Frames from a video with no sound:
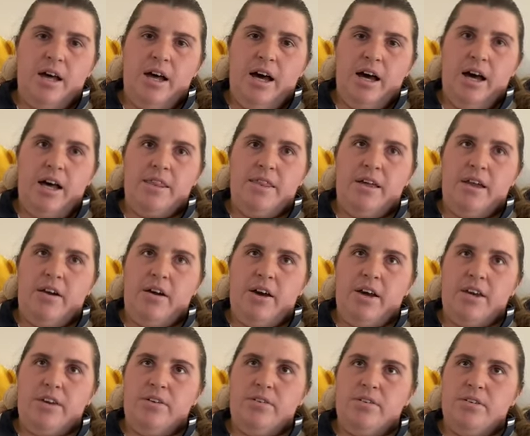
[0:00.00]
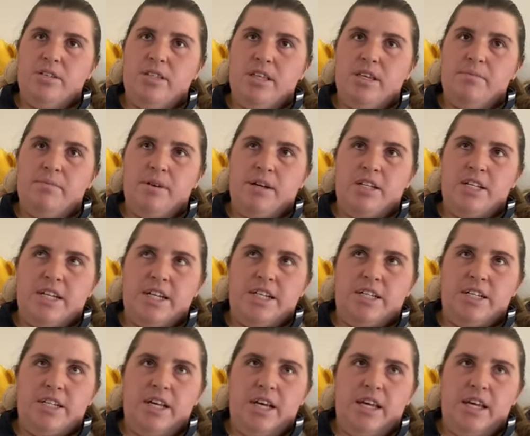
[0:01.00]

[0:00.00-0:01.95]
that I use in my day-to-day